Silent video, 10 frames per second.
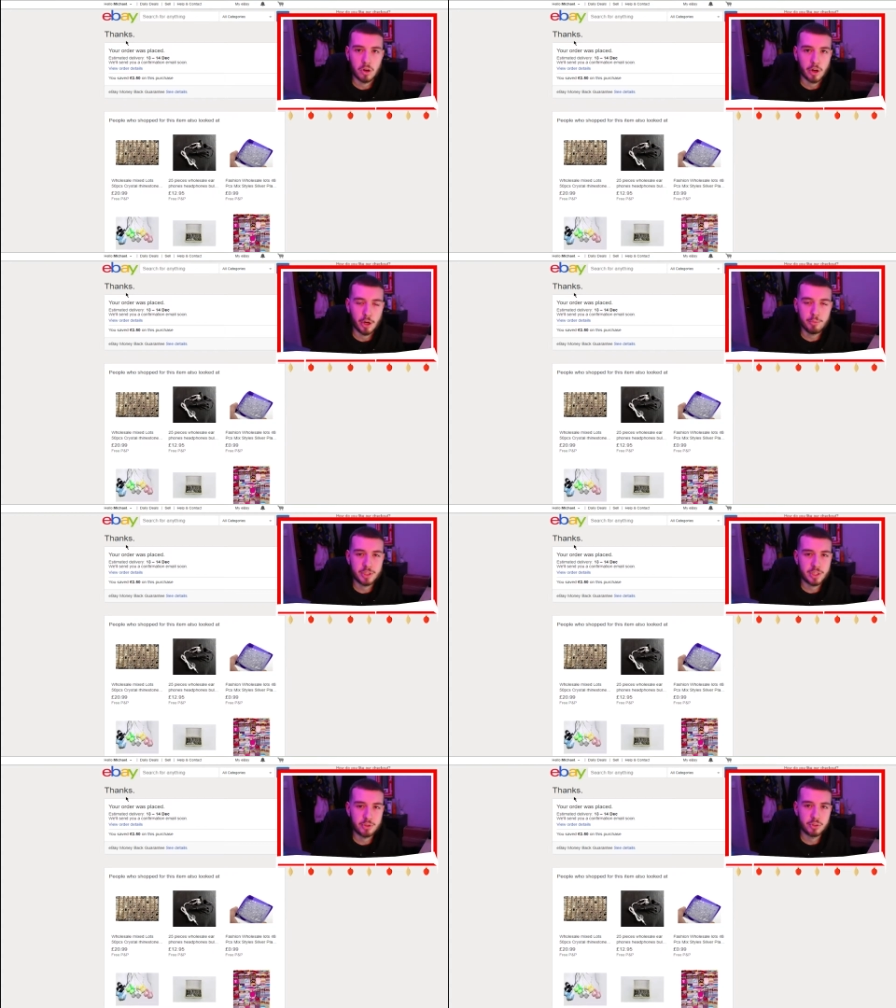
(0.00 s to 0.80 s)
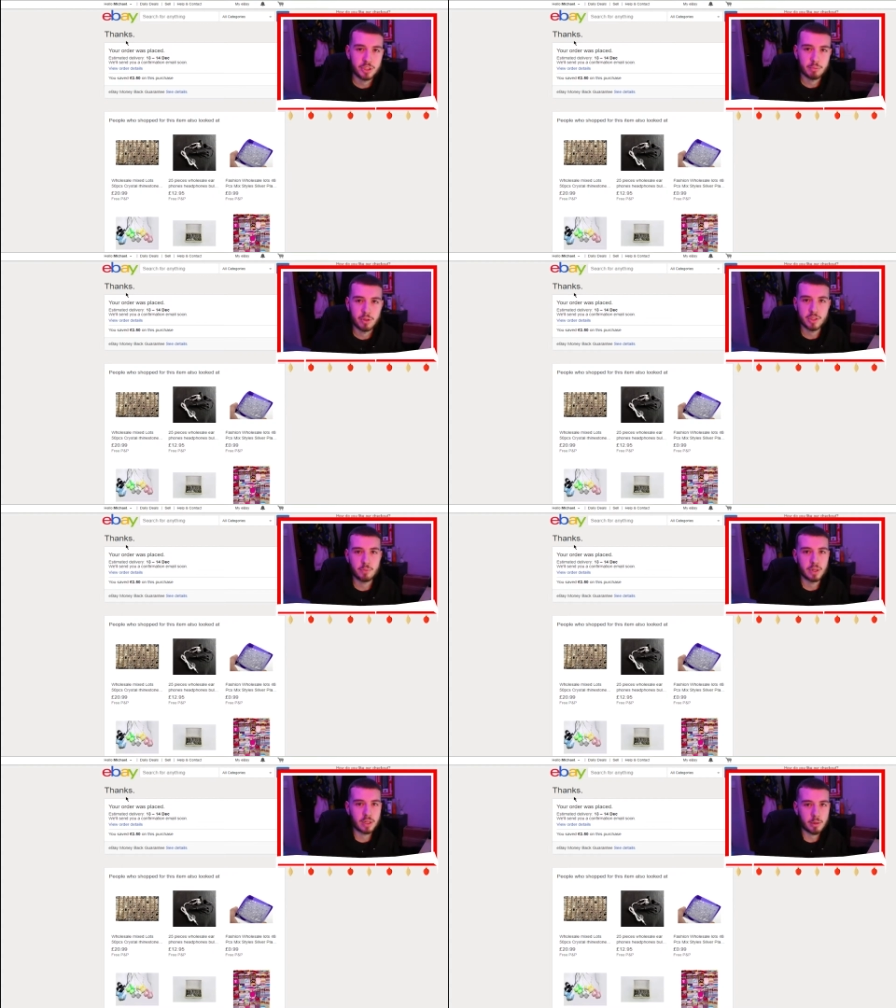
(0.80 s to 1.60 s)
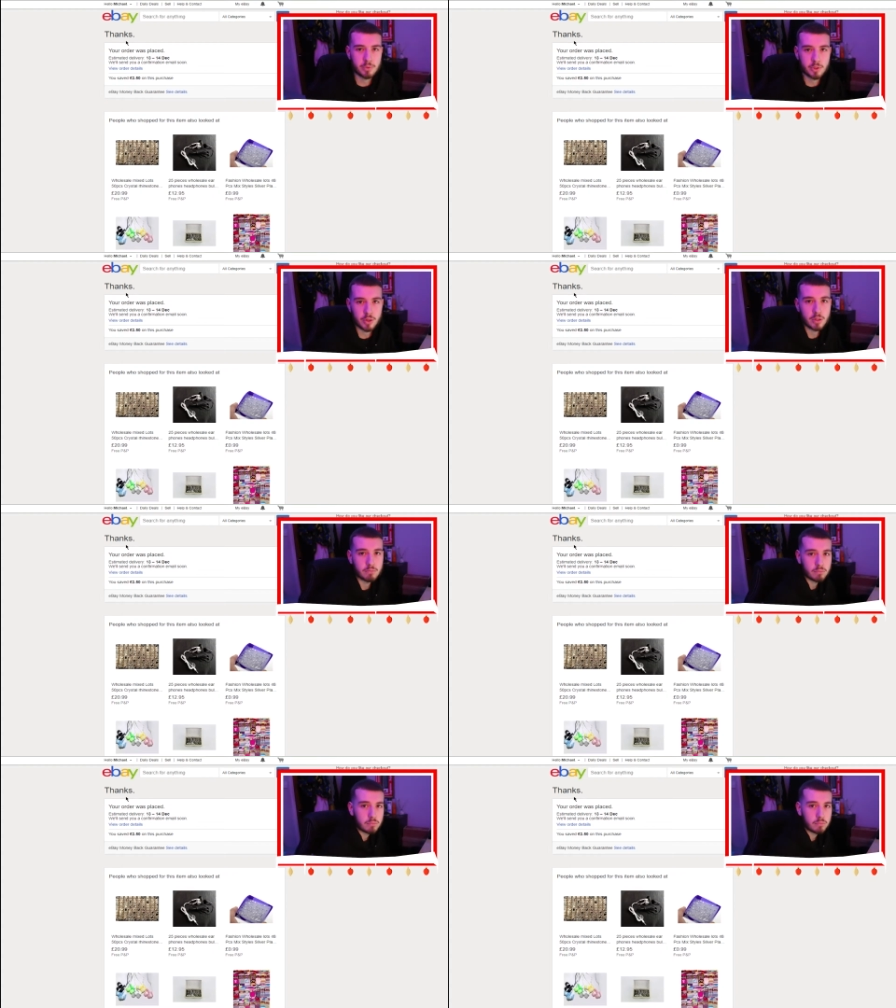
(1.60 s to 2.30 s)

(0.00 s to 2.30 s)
I hope she enjoys her present when it comes to it.